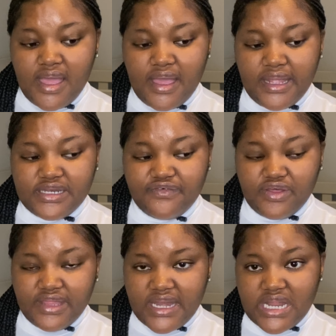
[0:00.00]
and for
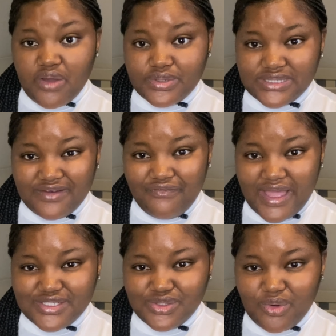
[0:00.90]
that I was
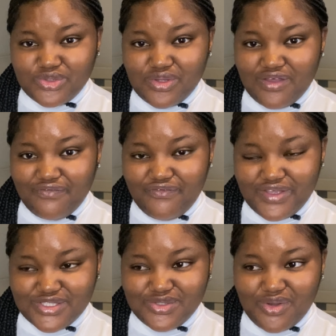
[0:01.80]
advised to go to the
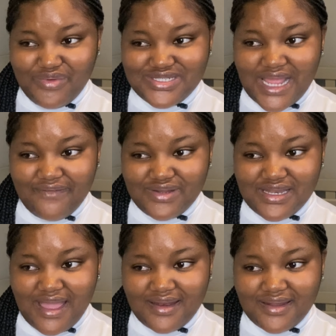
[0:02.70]
physio, which I haven't
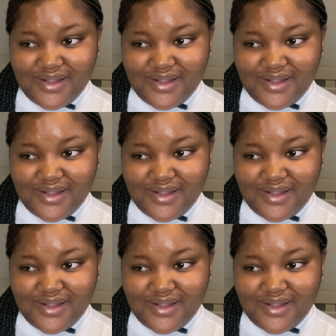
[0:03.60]
done.